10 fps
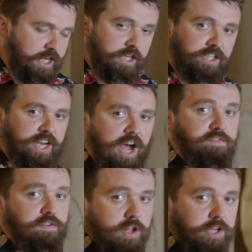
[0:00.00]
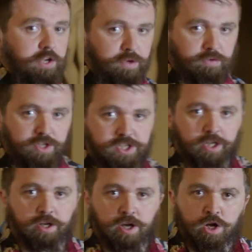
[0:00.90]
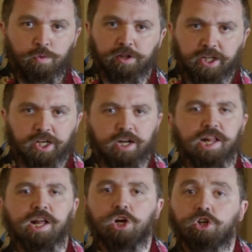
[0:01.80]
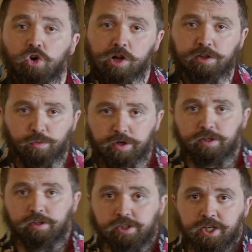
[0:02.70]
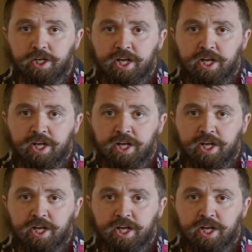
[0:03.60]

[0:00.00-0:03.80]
and diverse community with links across the world.